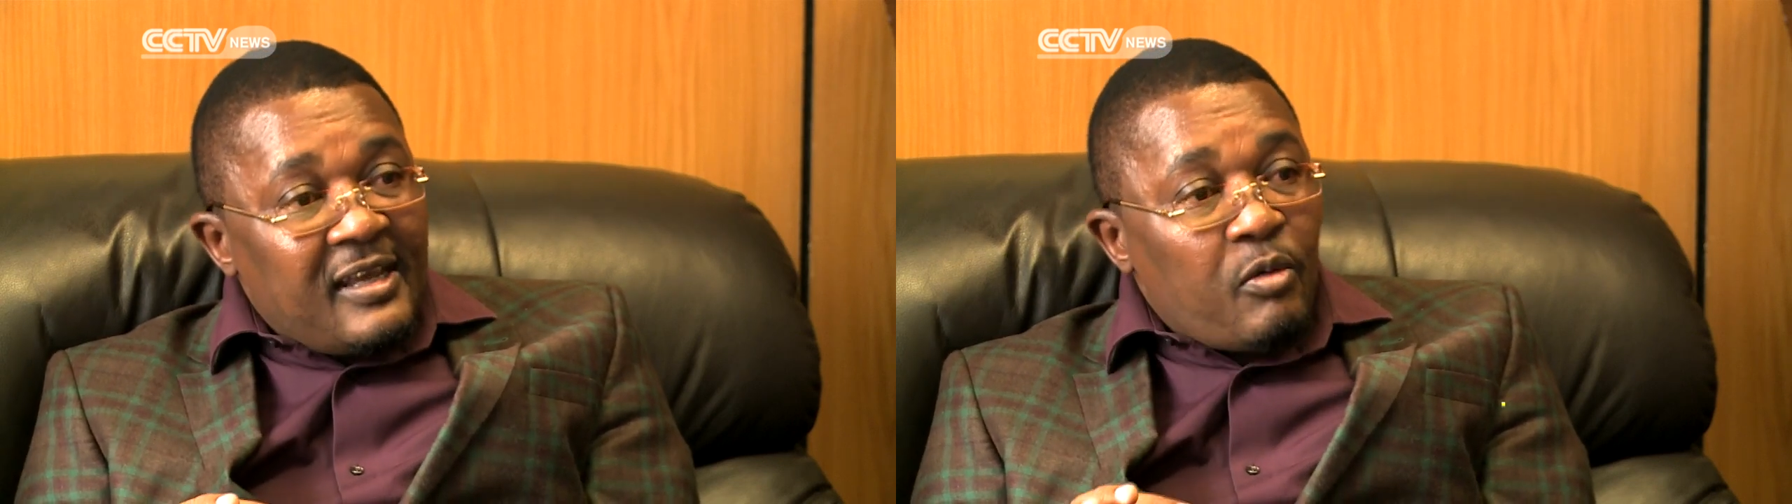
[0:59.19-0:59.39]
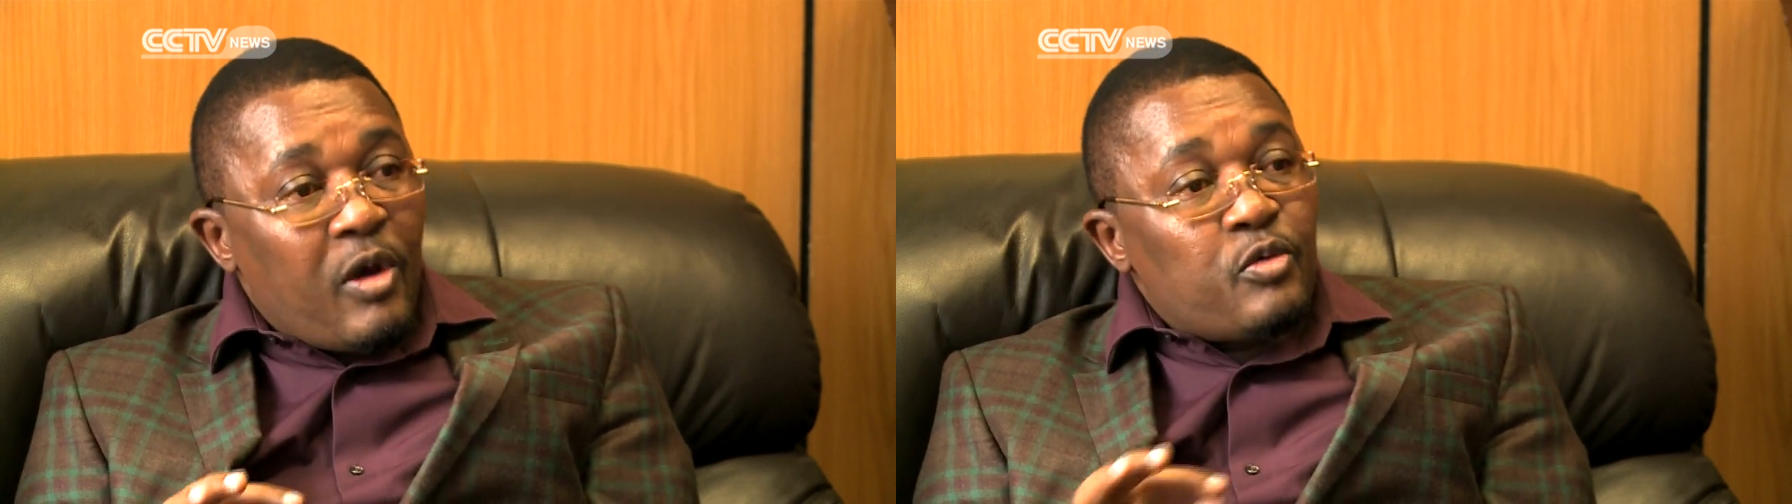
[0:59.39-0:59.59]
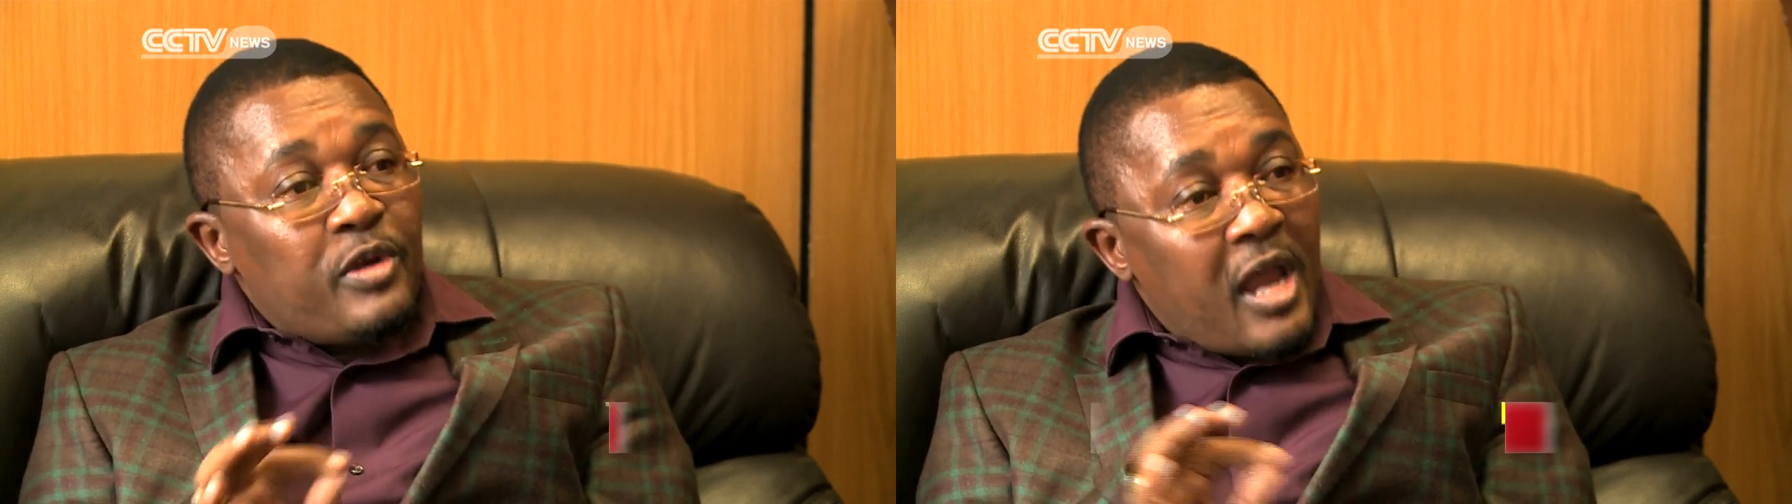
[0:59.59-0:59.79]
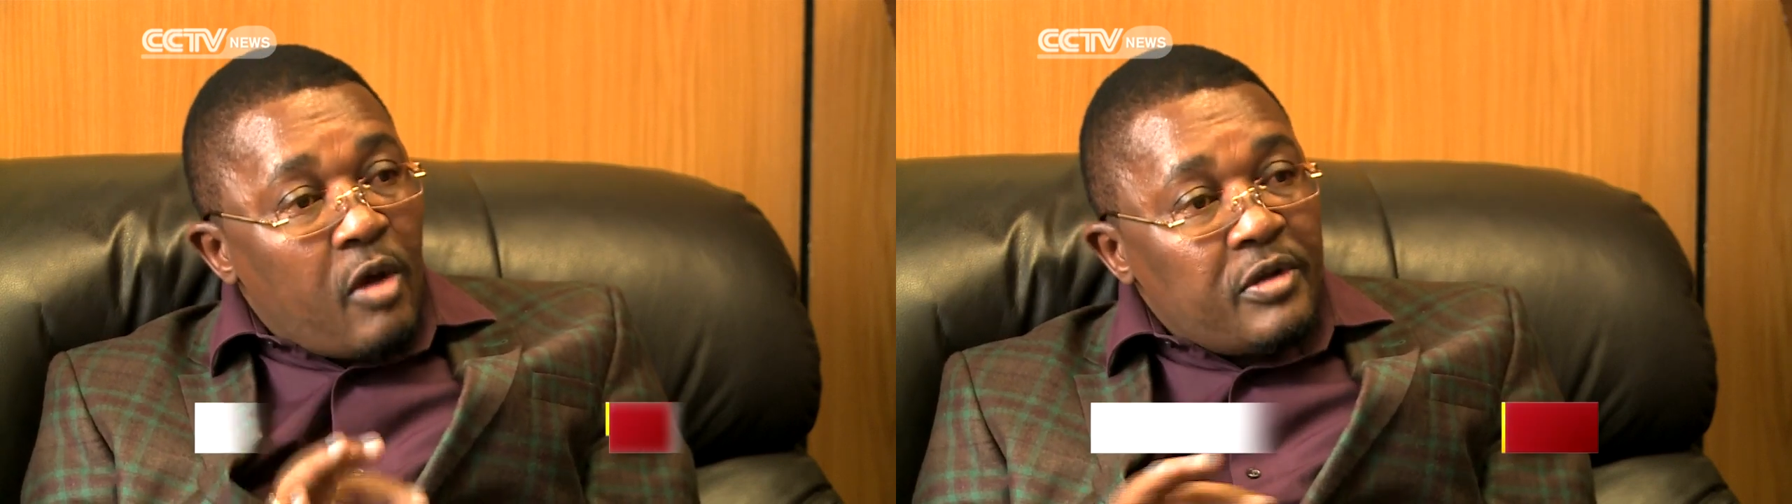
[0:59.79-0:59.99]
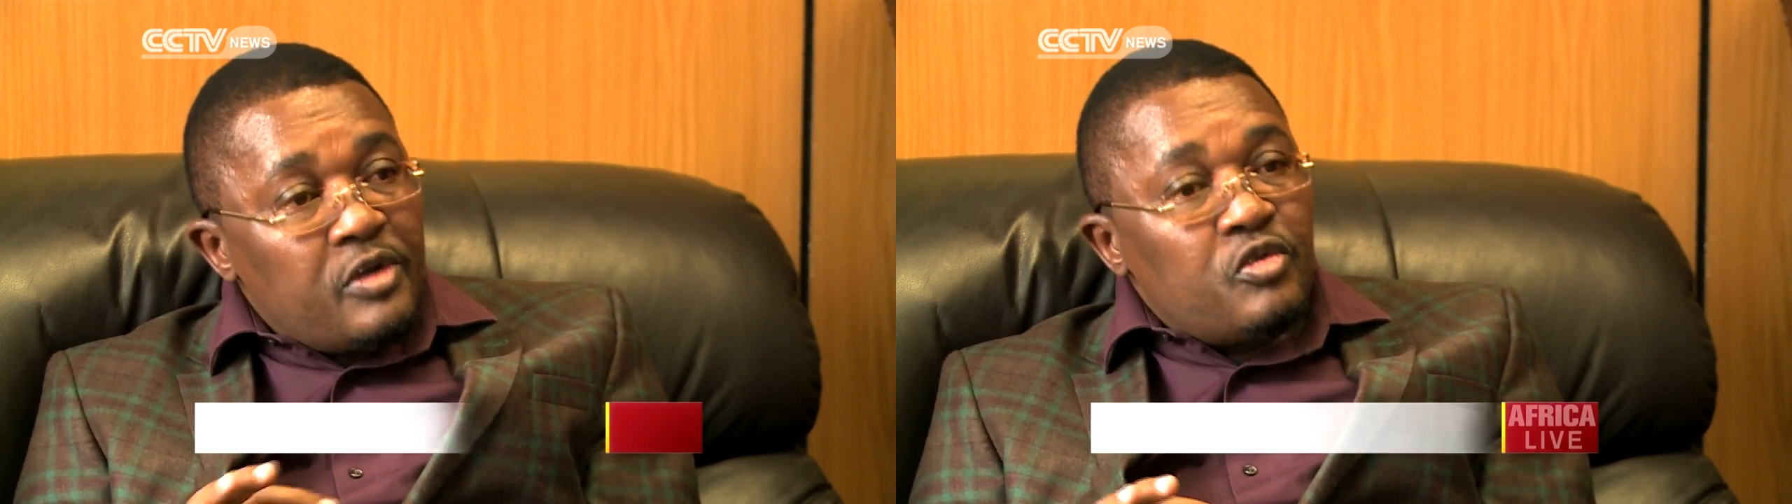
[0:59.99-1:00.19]
What we
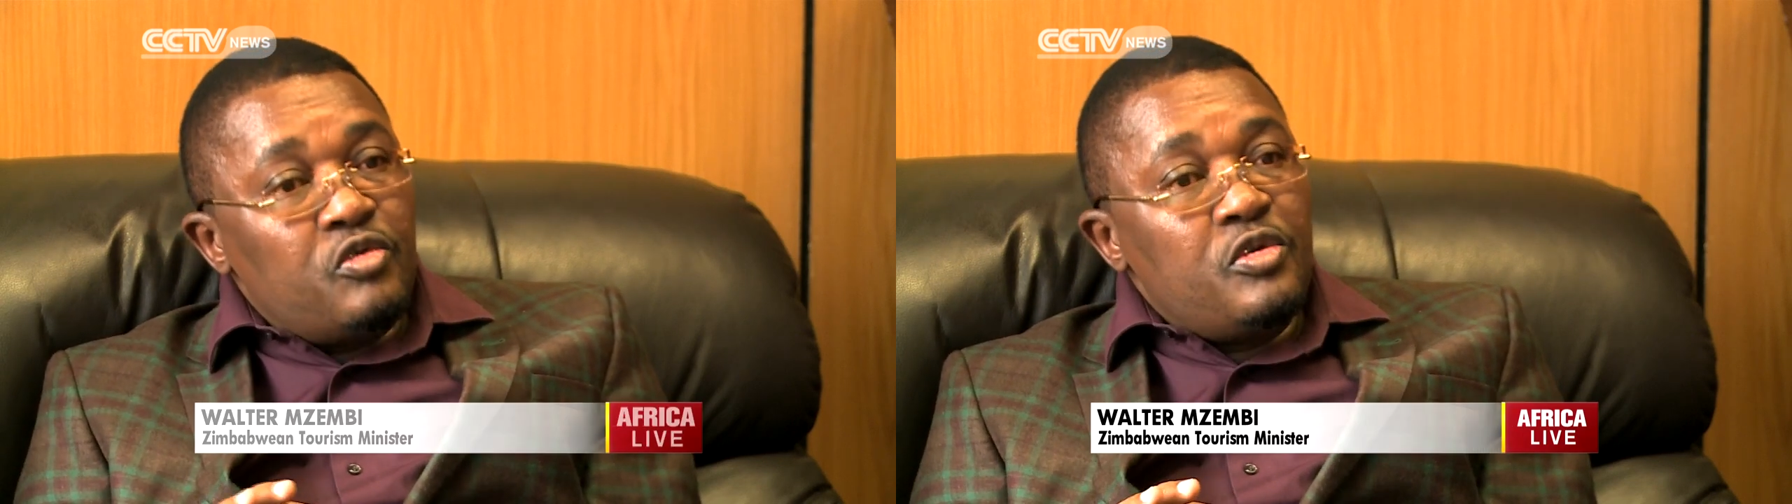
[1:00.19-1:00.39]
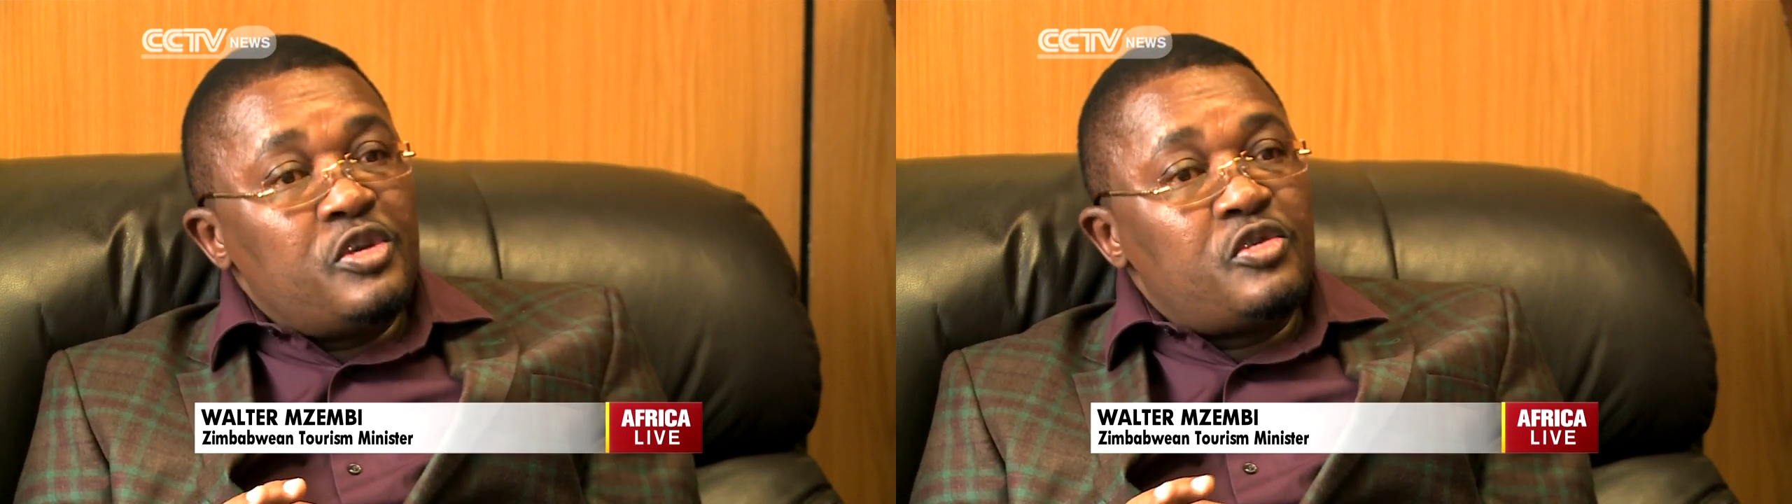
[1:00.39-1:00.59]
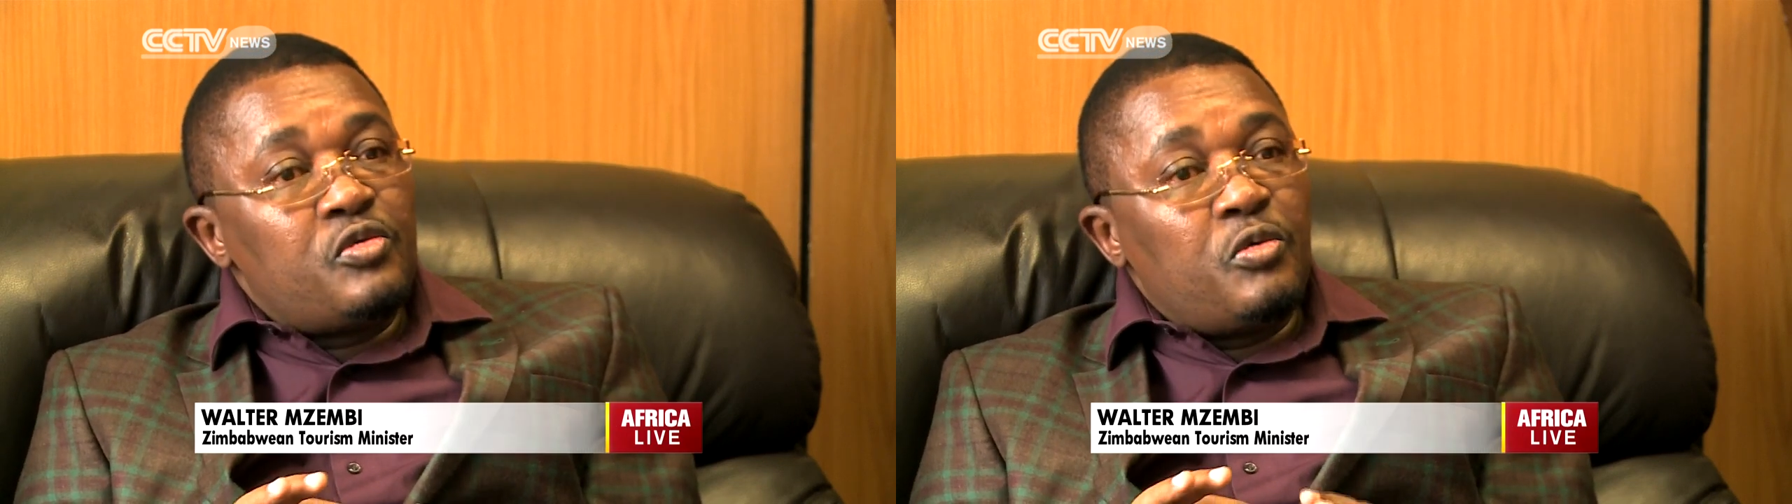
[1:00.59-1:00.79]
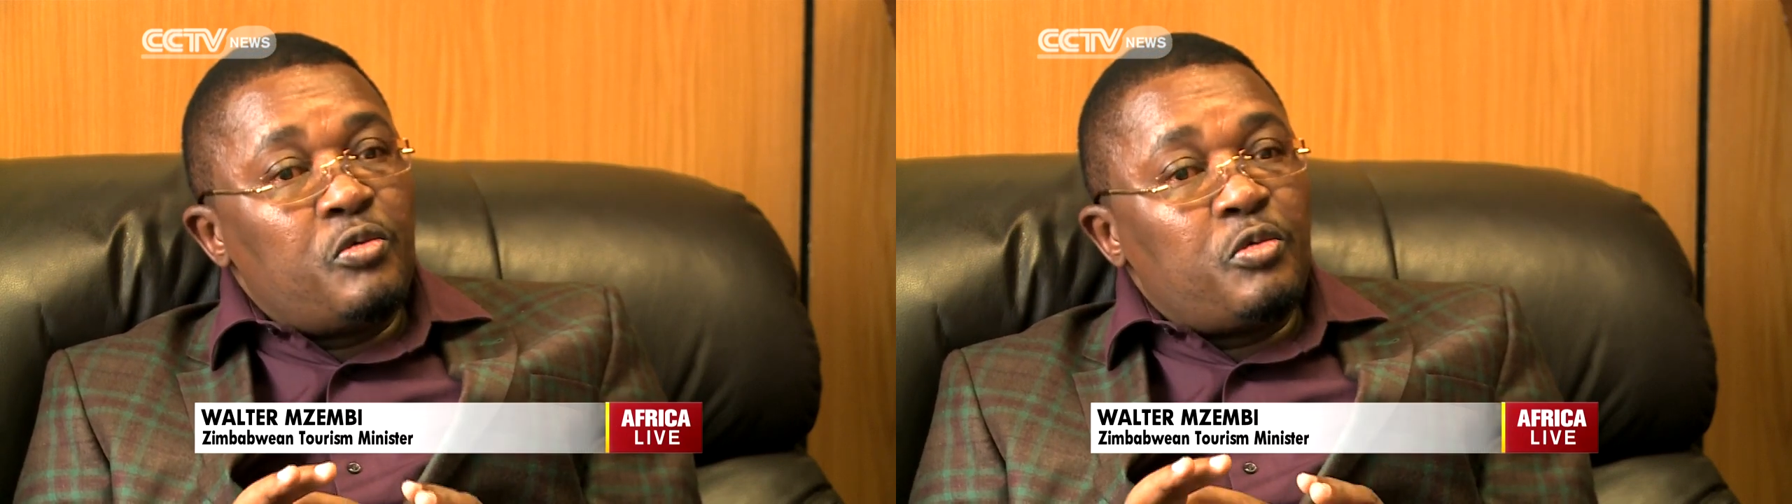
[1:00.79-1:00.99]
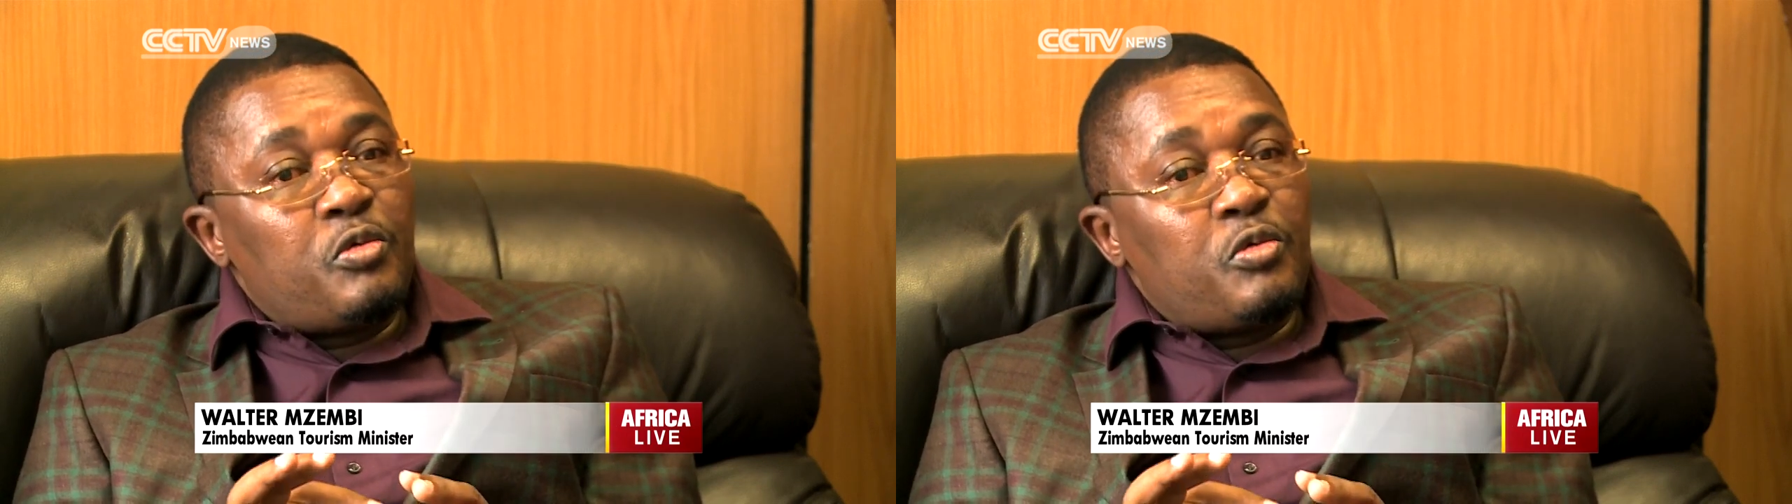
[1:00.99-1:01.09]
now need to do is to